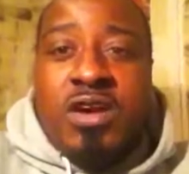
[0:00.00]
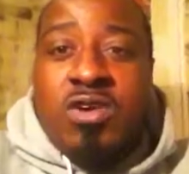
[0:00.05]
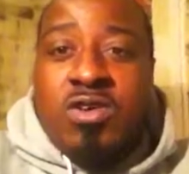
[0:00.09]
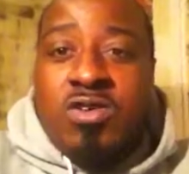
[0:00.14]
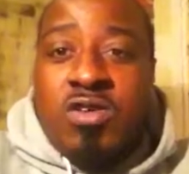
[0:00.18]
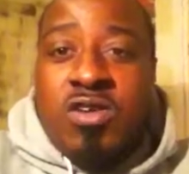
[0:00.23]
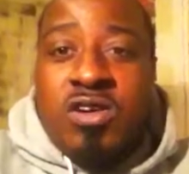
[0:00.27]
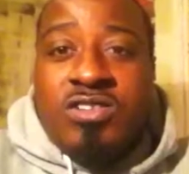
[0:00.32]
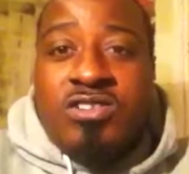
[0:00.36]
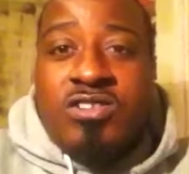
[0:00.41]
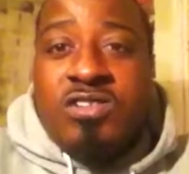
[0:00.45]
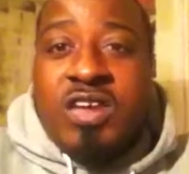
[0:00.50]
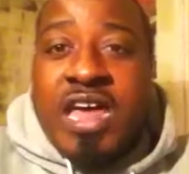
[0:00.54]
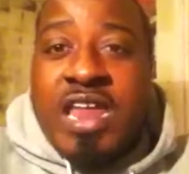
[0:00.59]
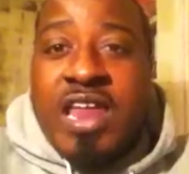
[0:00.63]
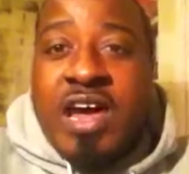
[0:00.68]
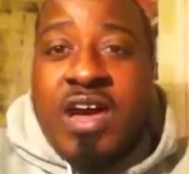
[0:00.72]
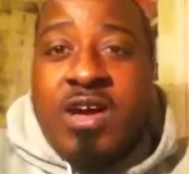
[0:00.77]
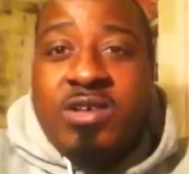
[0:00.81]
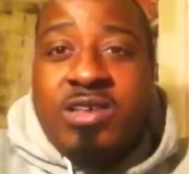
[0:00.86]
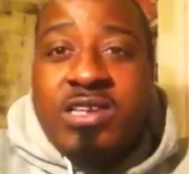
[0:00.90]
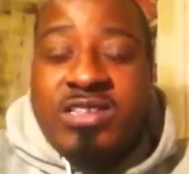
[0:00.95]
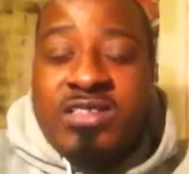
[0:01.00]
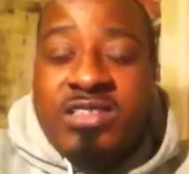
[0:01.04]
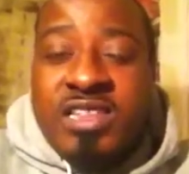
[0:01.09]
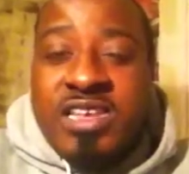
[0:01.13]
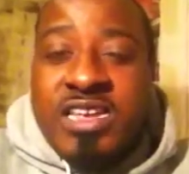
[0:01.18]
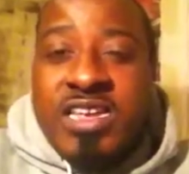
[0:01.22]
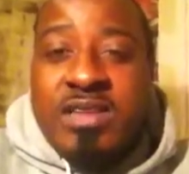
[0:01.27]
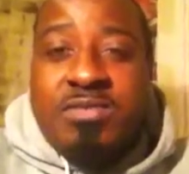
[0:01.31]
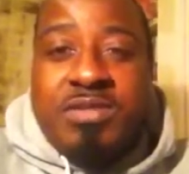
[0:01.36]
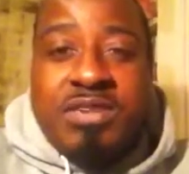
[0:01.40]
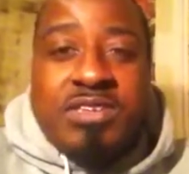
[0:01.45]
of course you got all these
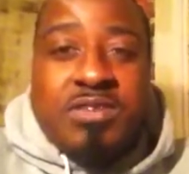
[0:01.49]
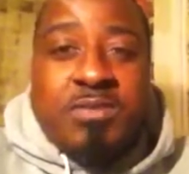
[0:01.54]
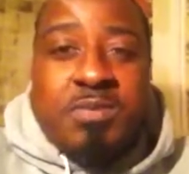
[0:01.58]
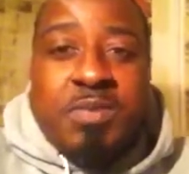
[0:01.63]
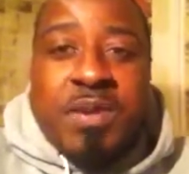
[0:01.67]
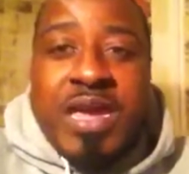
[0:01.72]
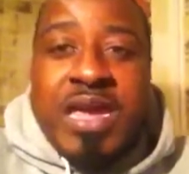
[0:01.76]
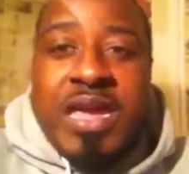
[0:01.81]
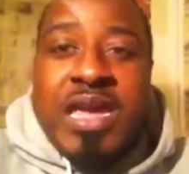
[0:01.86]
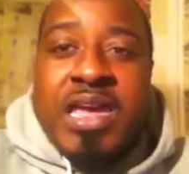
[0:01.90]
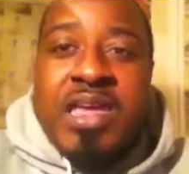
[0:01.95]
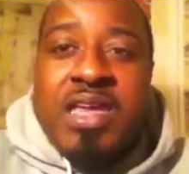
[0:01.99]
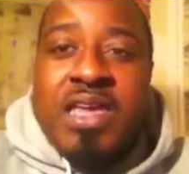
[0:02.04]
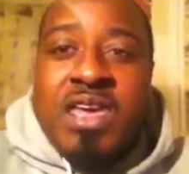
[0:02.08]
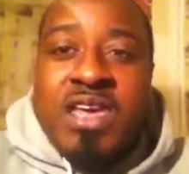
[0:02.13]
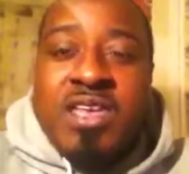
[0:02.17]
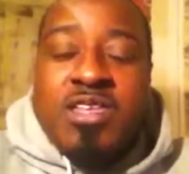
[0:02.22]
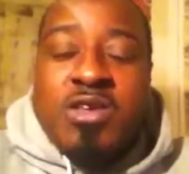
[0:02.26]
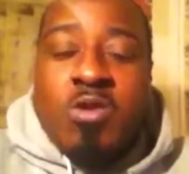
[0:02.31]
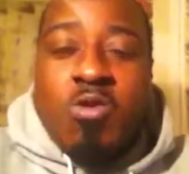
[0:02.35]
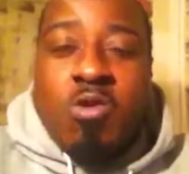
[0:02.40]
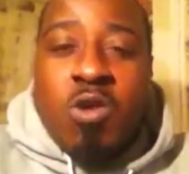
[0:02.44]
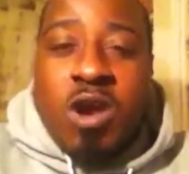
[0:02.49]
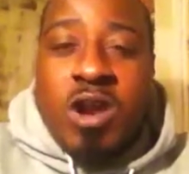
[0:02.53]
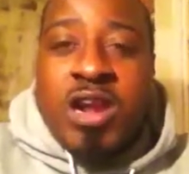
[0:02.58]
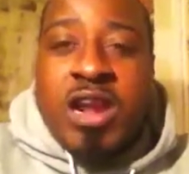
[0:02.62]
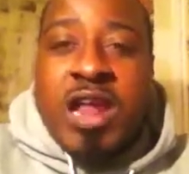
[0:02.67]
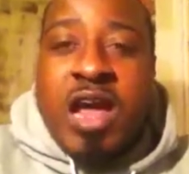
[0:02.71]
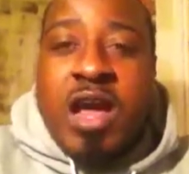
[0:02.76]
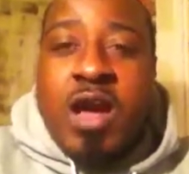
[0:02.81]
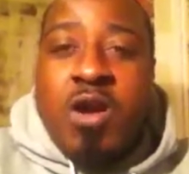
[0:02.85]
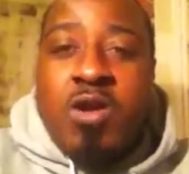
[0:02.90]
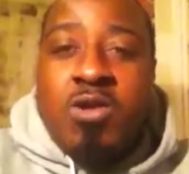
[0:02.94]
things, but you're
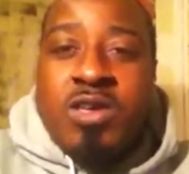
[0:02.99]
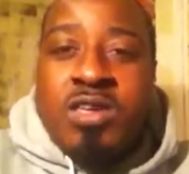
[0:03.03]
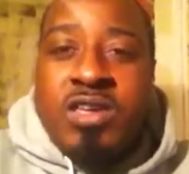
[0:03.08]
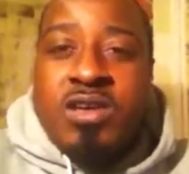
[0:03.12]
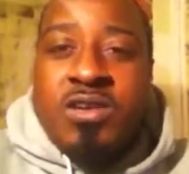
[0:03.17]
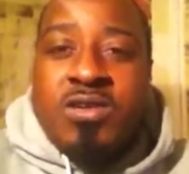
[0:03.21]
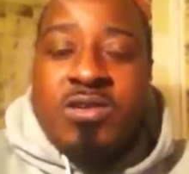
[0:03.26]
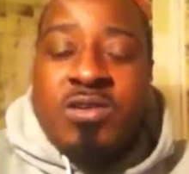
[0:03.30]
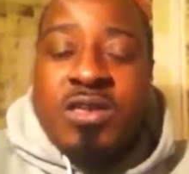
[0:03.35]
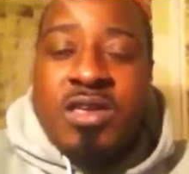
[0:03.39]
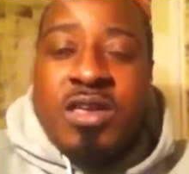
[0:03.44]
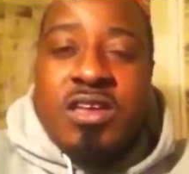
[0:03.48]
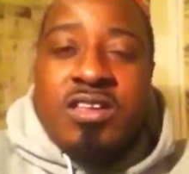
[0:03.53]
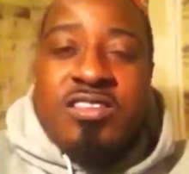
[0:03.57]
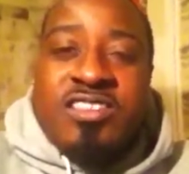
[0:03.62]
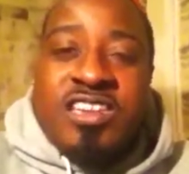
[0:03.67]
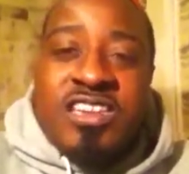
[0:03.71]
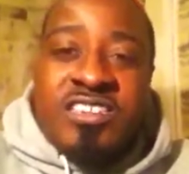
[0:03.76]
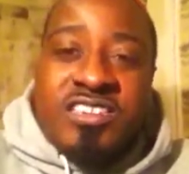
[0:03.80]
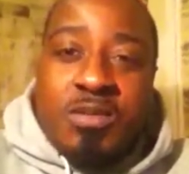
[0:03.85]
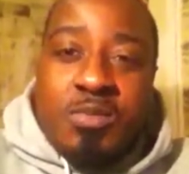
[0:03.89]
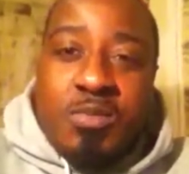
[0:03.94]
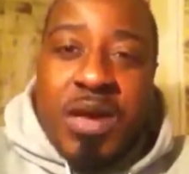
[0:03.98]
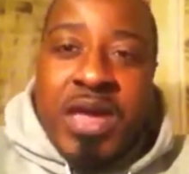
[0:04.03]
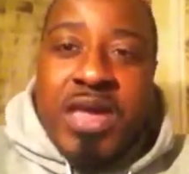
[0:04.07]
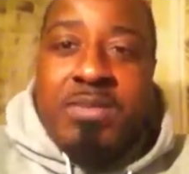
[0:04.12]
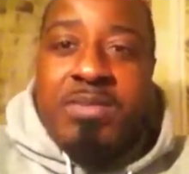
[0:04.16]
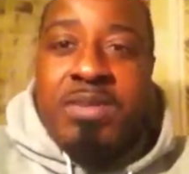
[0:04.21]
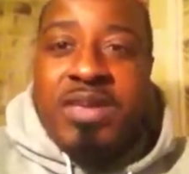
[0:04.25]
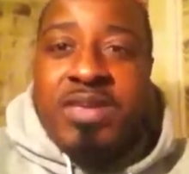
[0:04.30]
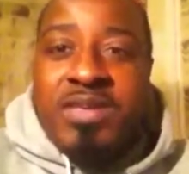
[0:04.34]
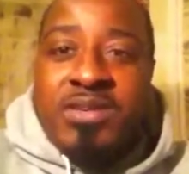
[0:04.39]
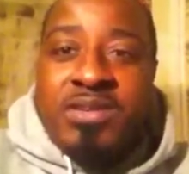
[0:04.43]
working all year just to
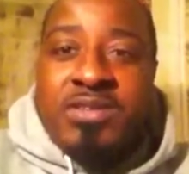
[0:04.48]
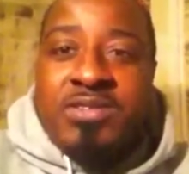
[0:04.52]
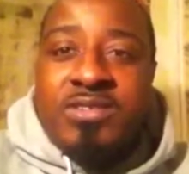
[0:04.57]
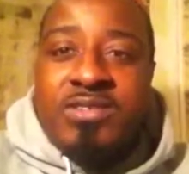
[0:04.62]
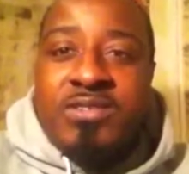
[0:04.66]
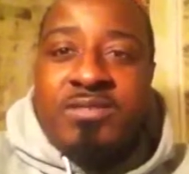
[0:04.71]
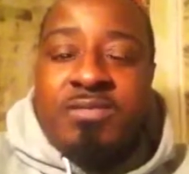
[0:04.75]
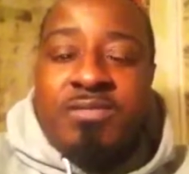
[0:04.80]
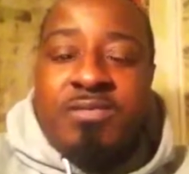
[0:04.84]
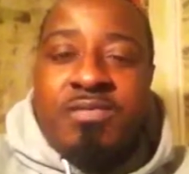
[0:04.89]
pay bills.